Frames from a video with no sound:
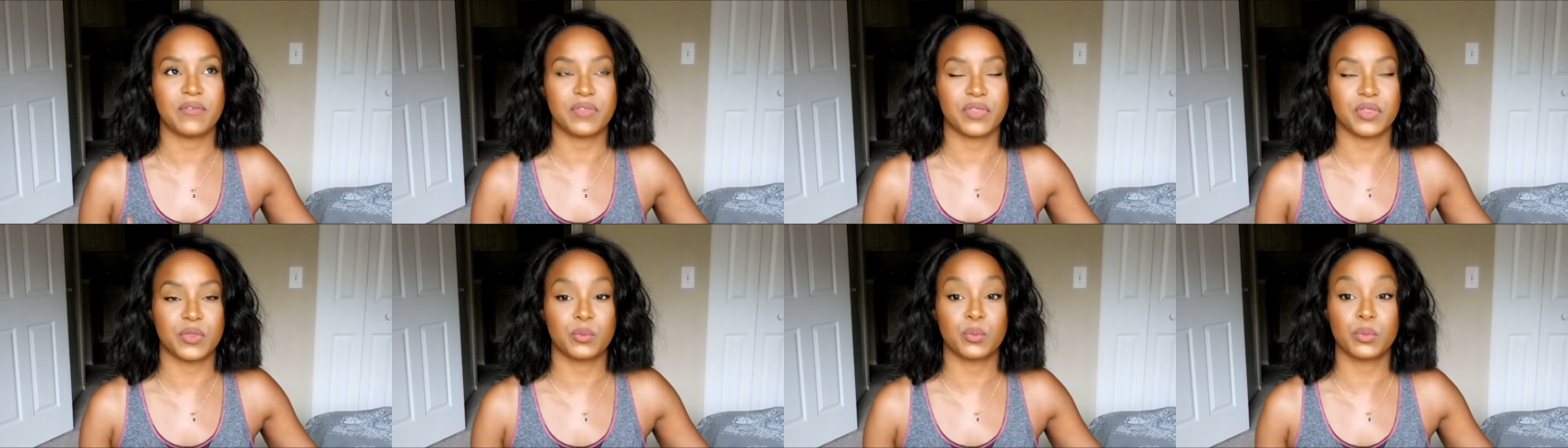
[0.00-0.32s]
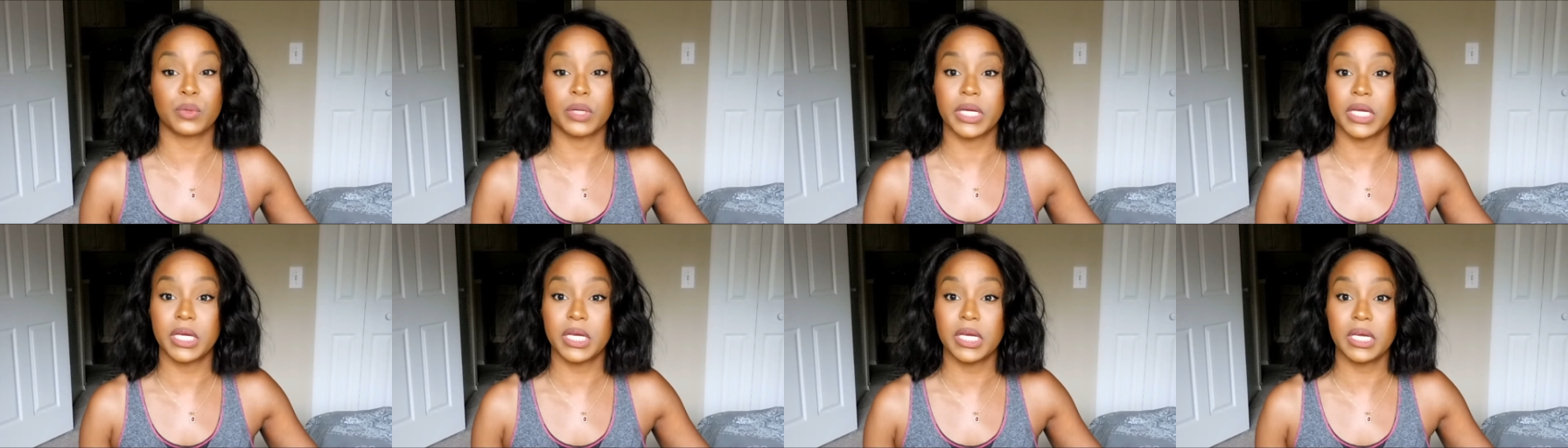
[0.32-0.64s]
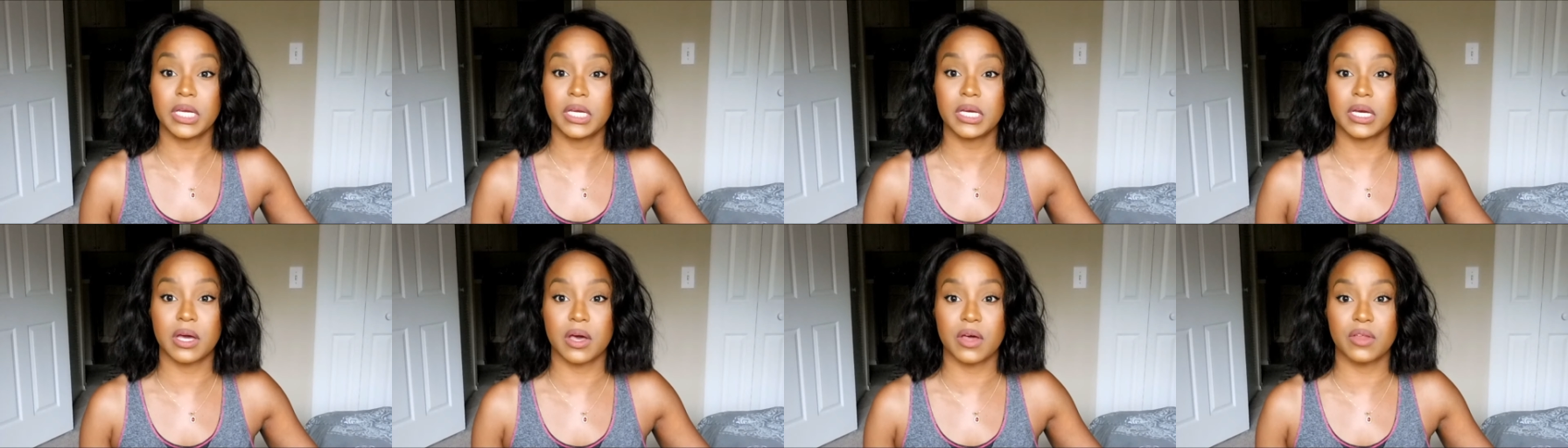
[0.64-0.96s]

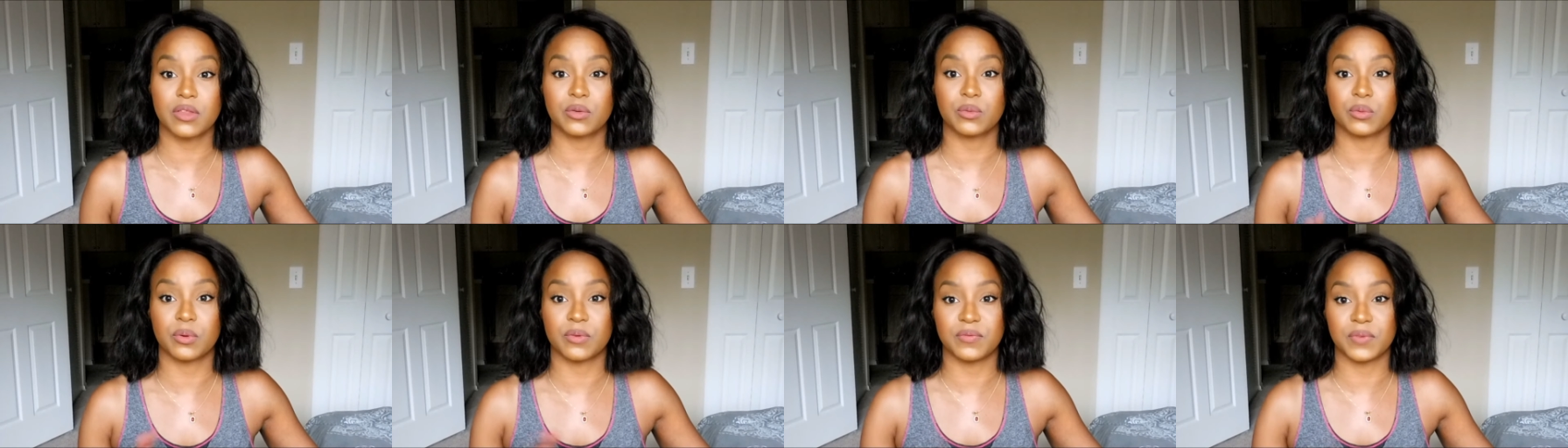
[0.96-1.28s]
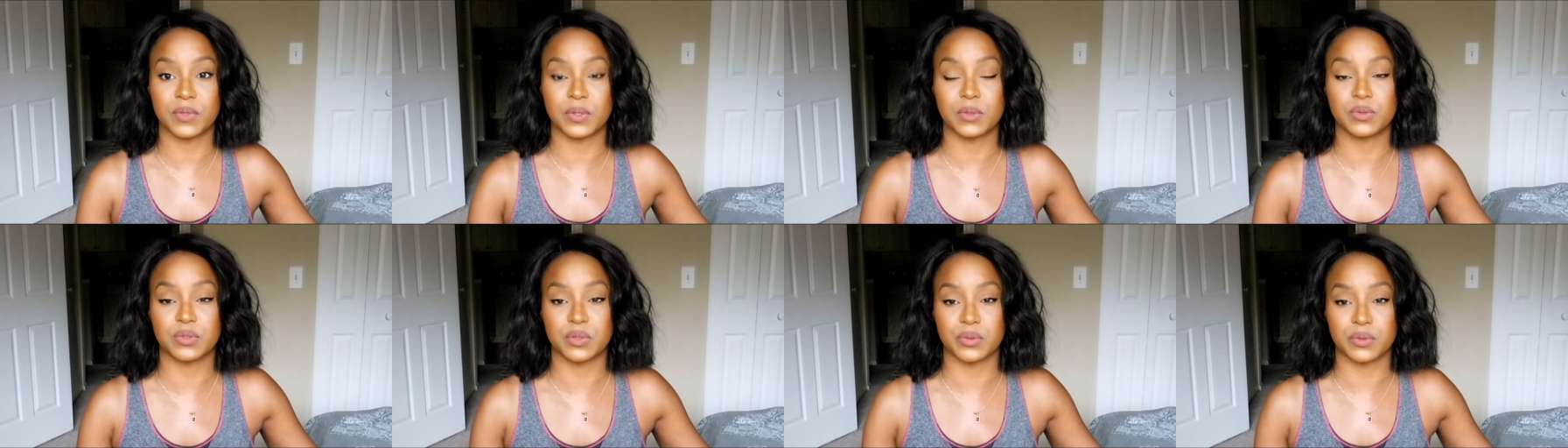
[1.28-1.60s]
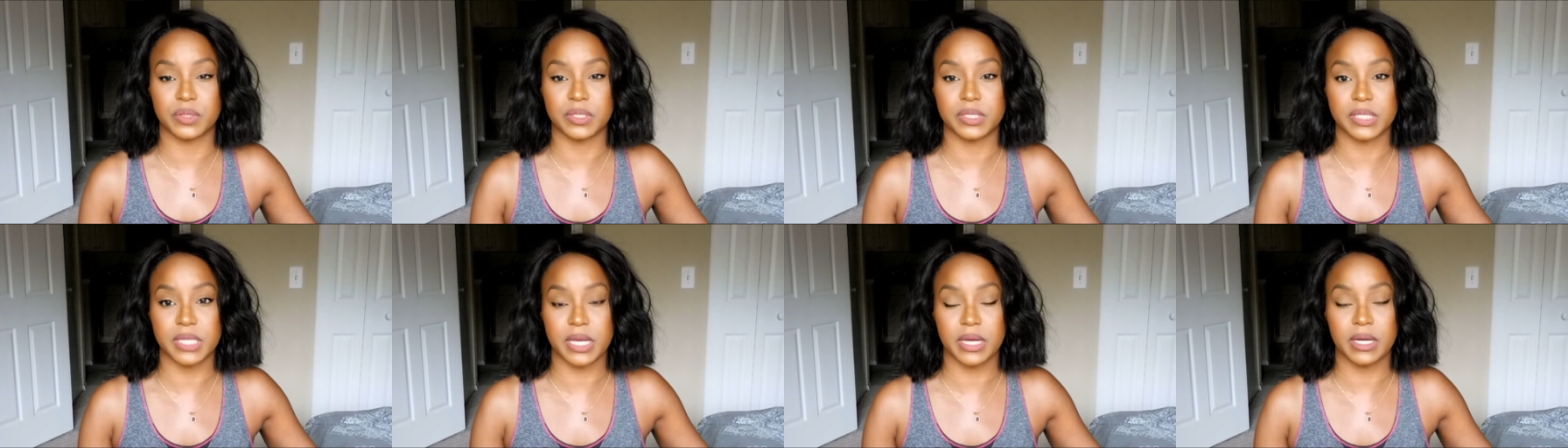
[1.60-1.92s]
three other reviews on
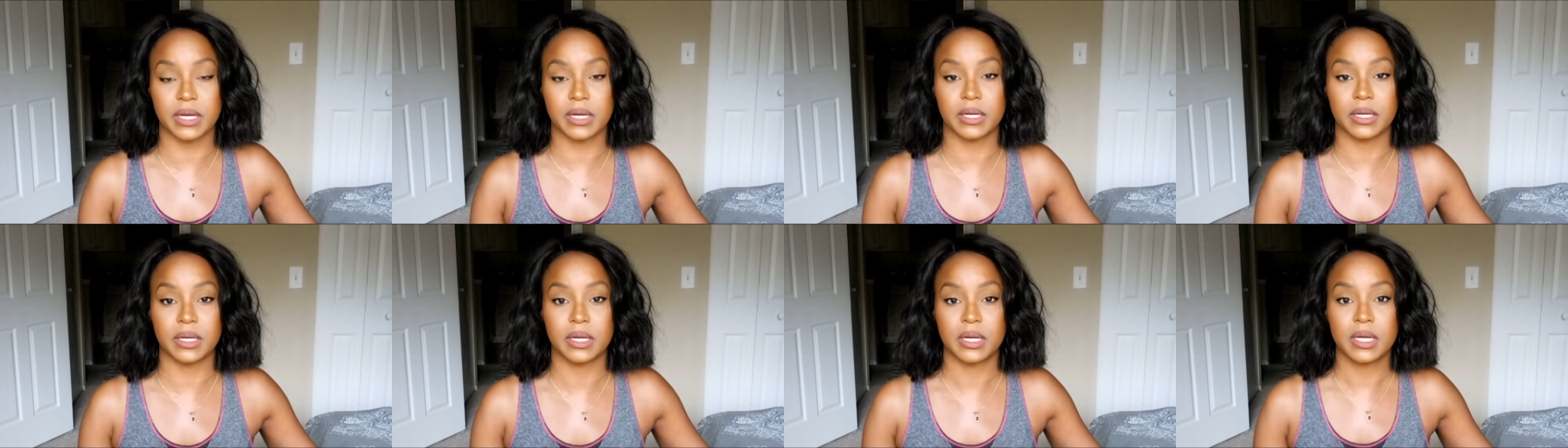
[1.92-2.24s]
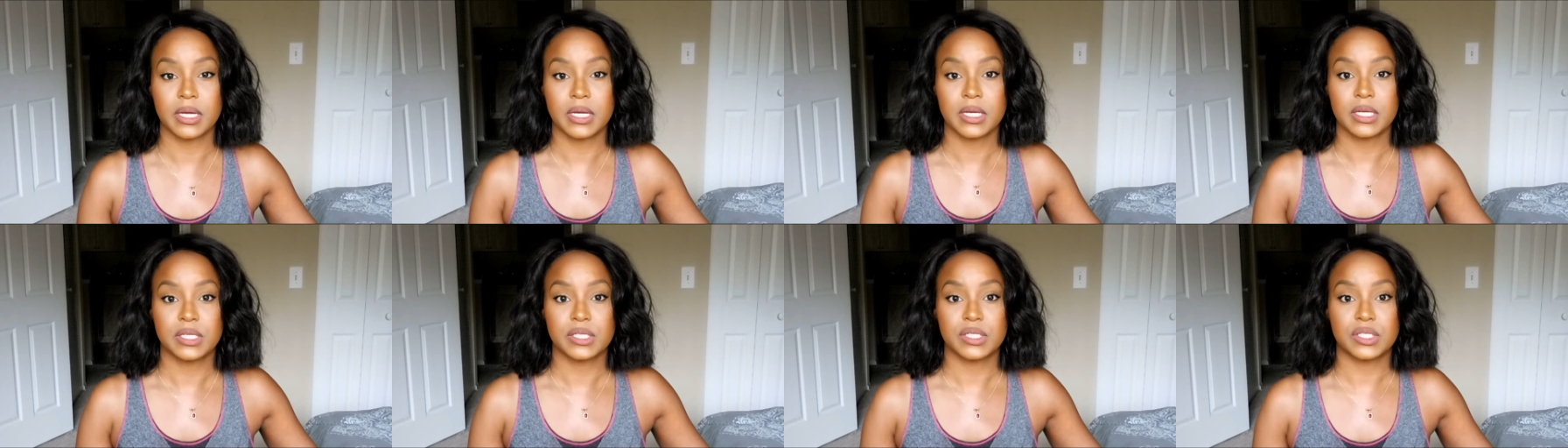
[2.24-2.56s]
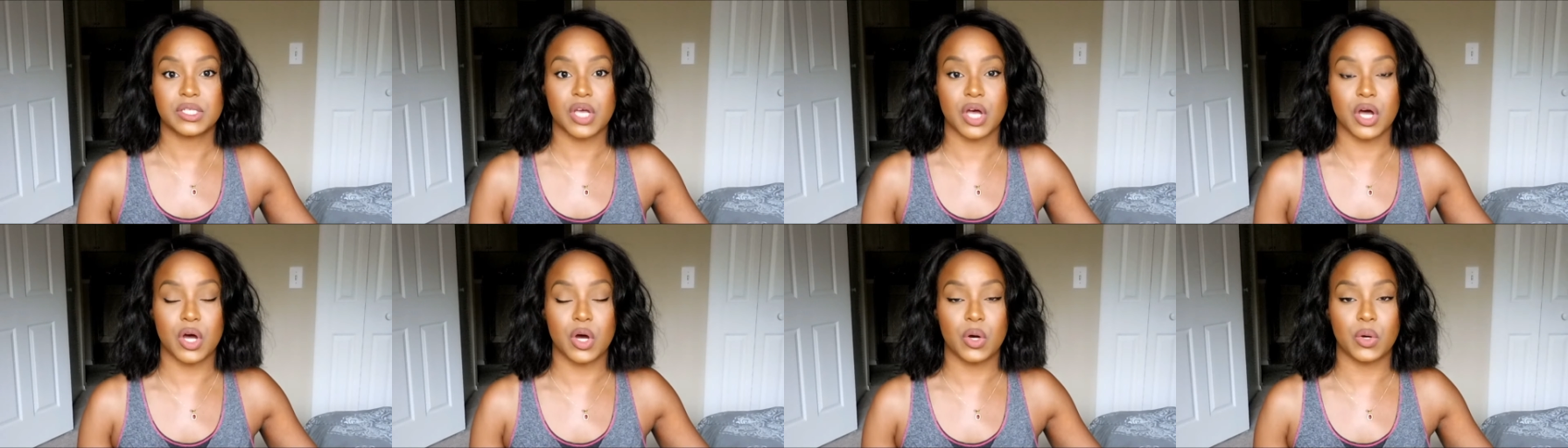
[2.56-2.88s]
this hair.
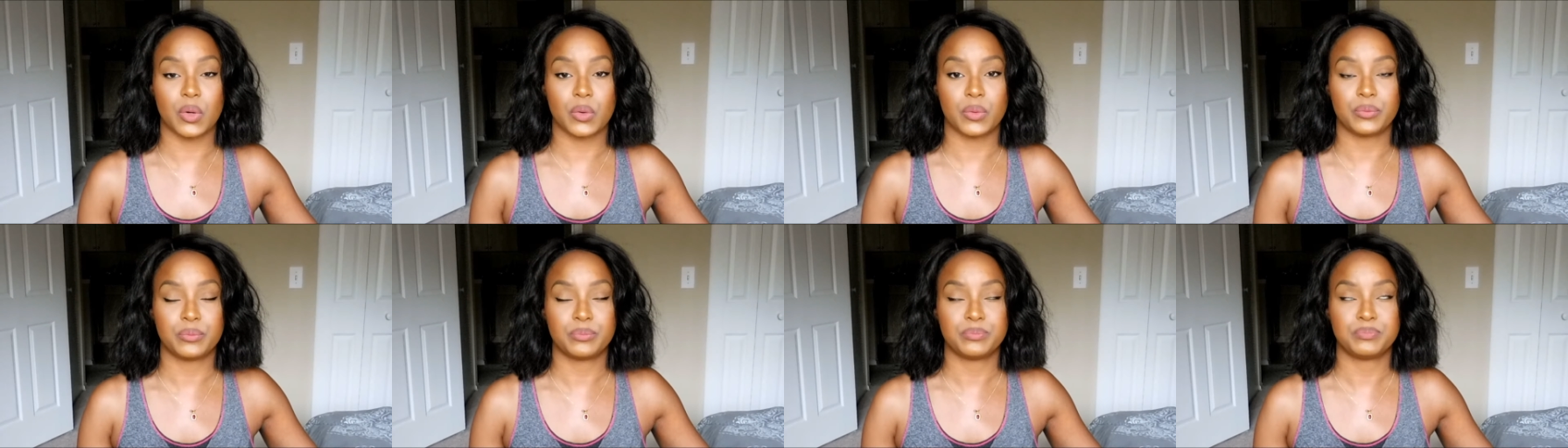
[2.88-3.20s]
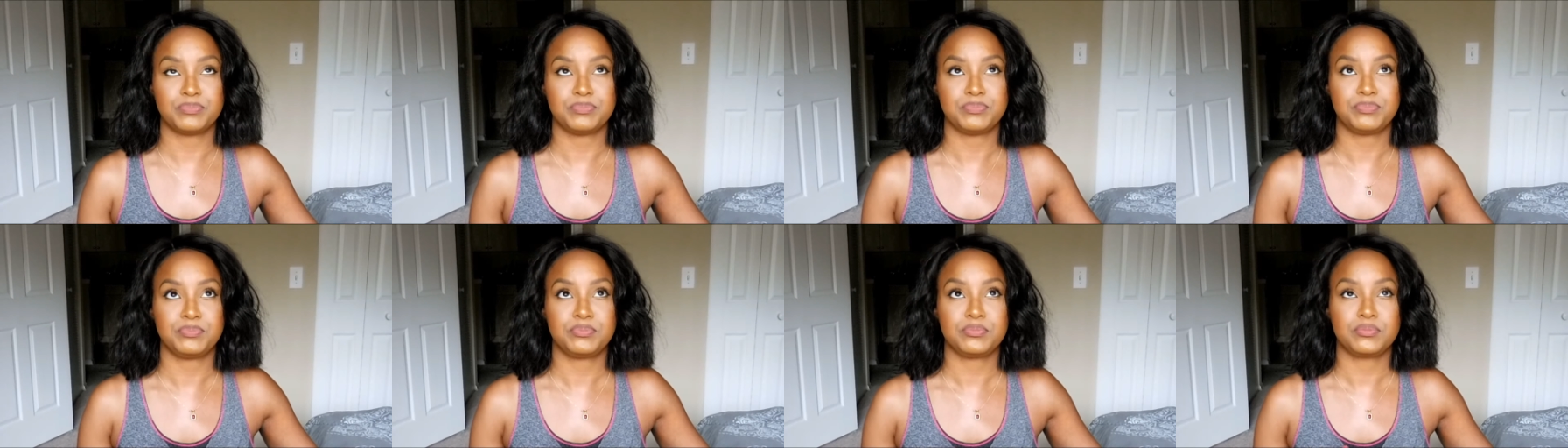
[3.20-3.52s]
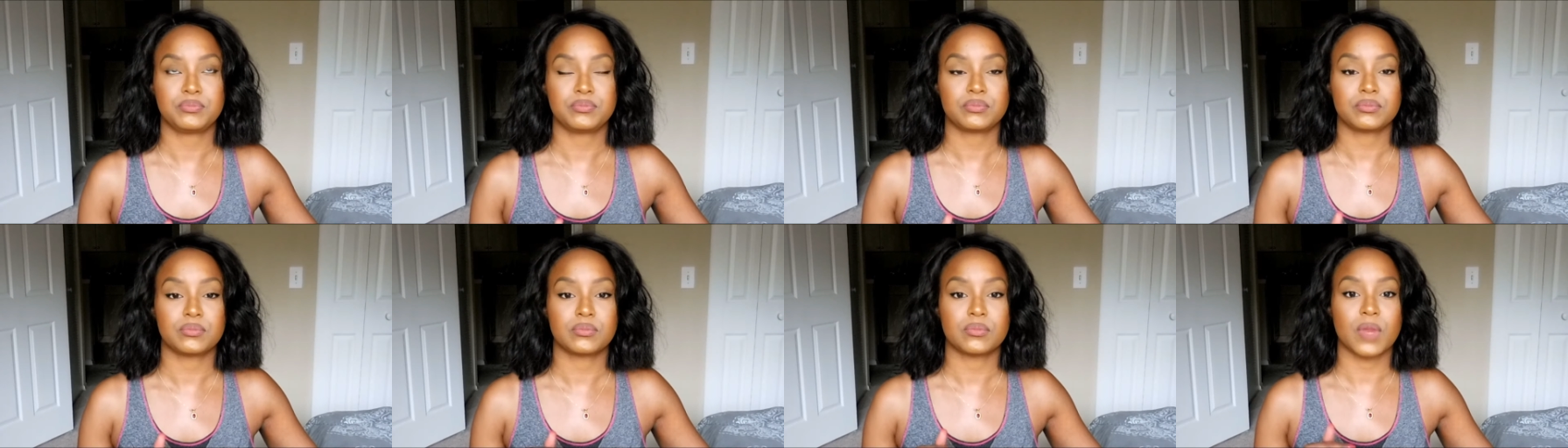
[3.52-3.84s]
So
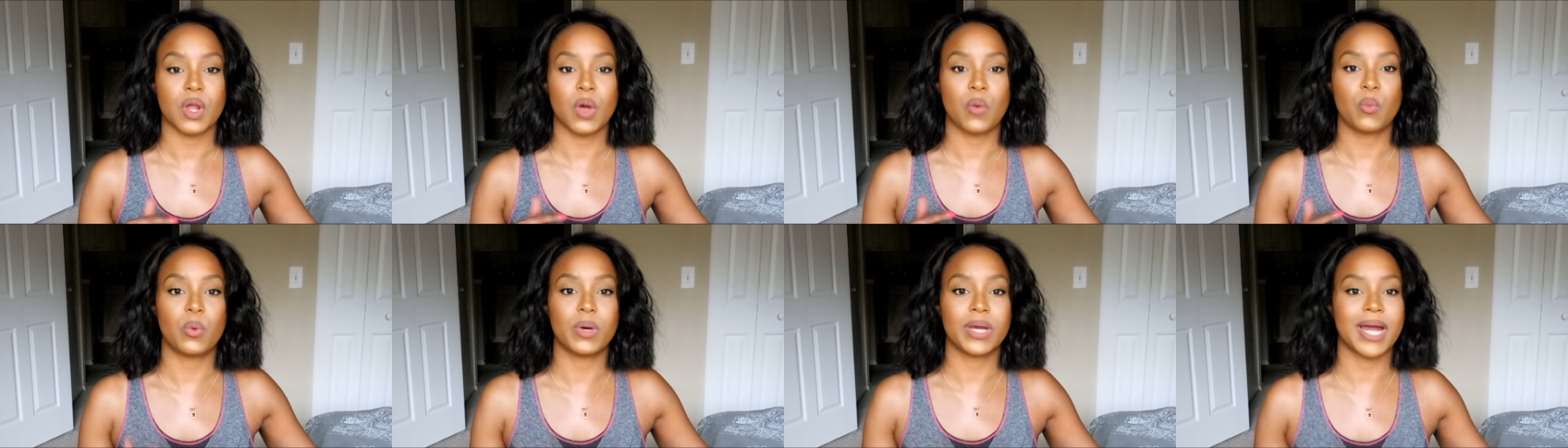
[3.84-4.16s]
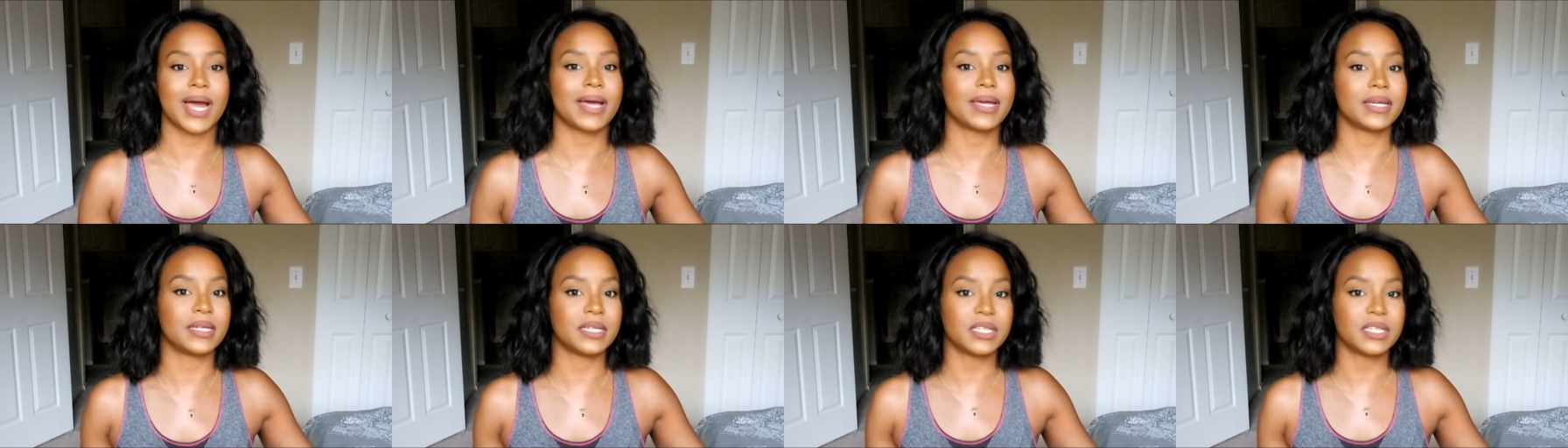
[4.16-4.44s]
what I